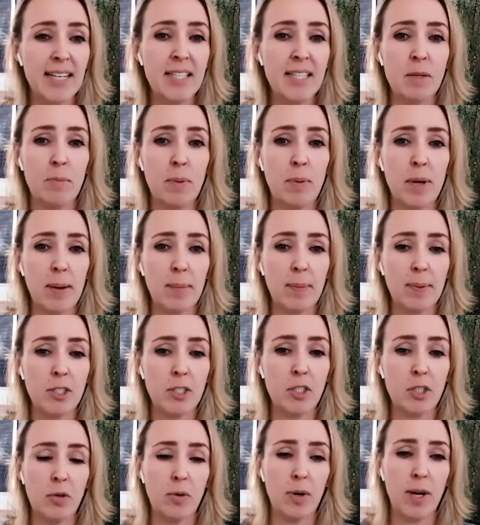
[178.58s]
and be able
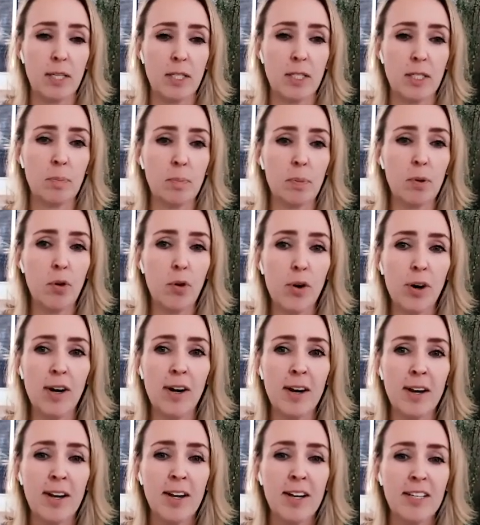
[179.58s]
to explore.
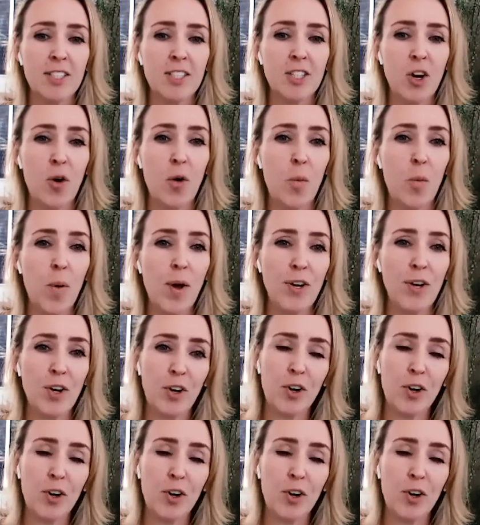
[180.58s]
So when you're